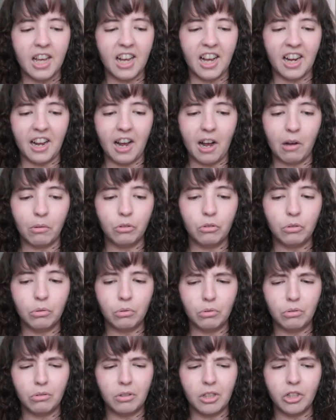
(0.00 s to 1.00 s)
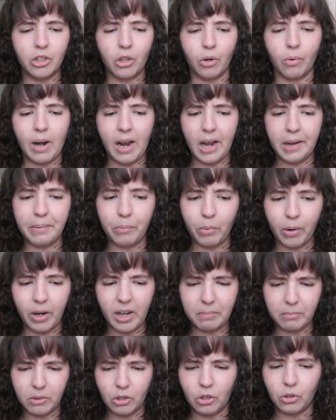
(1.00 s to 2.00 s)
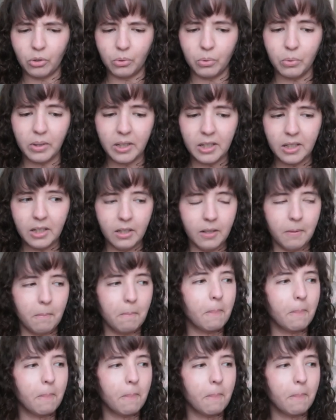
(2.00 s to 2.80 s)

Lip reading: and how to describe what I'm doing.